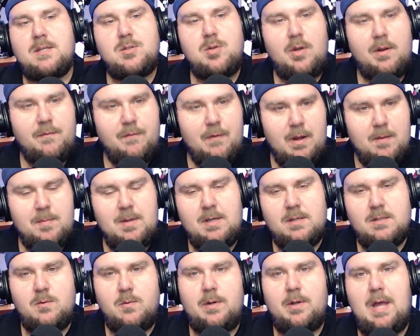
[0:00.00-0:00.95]
You can find me
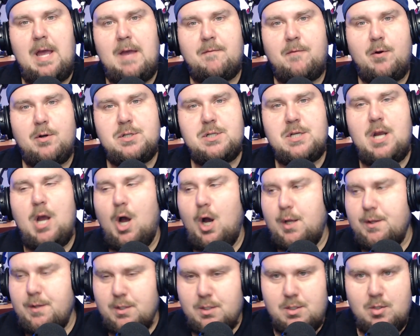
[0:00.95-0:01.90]
as Real FRG
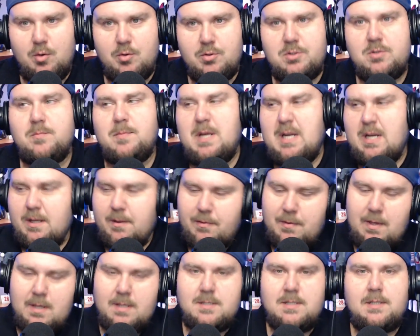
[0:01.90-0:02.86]
on the social media
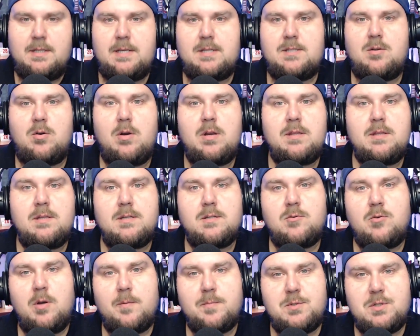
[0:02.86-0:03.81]
things. The links are in the
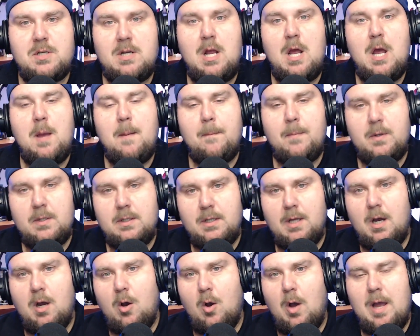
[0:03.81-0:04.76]
description
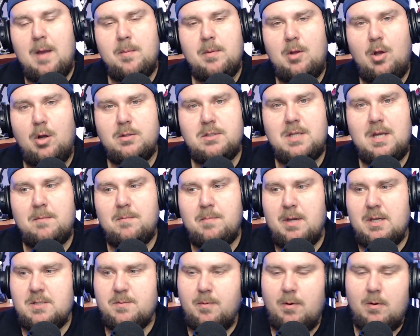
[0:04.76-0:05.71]
below. I'm a longtime
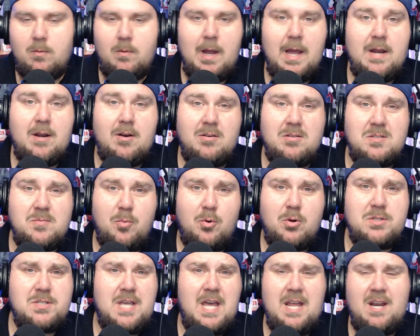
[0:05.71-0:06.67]
baseball writer and
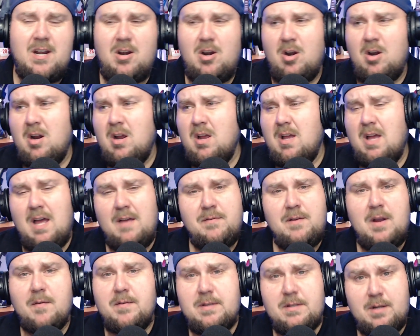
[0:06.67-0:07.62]
sports editor. I've
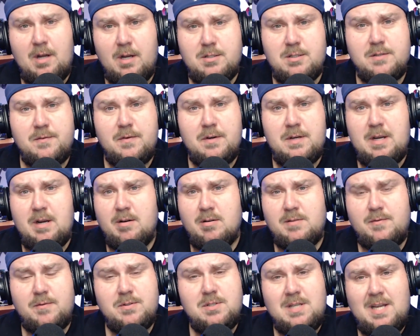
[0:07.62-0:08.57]
covered the Dodgers for
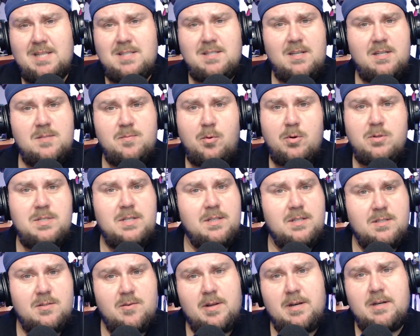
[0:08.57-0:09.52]
years for sites like Sports
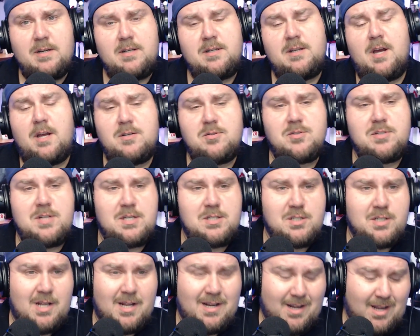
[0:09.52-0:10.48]
Illustrated and
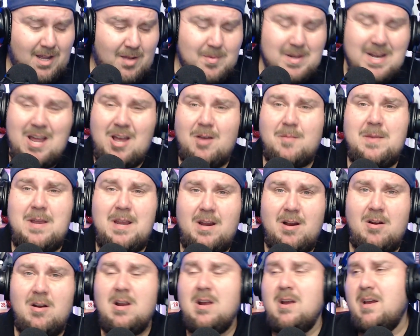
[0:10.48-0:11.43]
DodgersNation.com, and now I'm
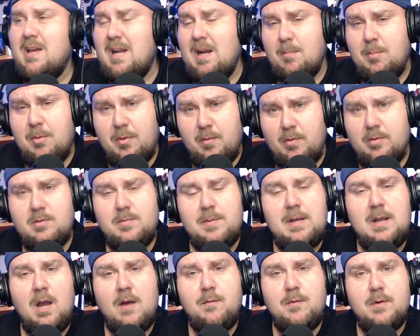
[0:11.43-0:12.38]
here, and I'm thrilled to
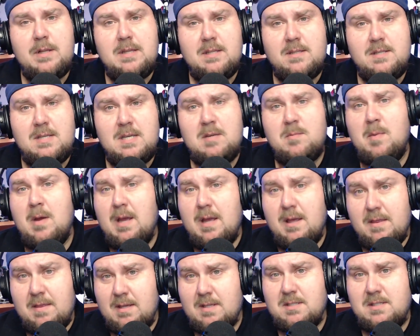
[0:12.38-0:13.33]
be covering the team
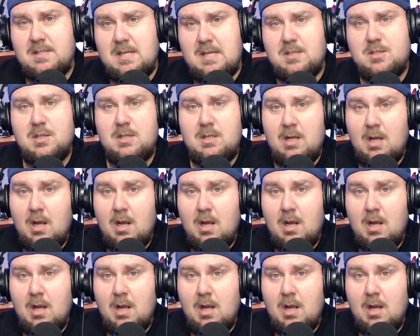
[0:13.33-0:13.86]
this season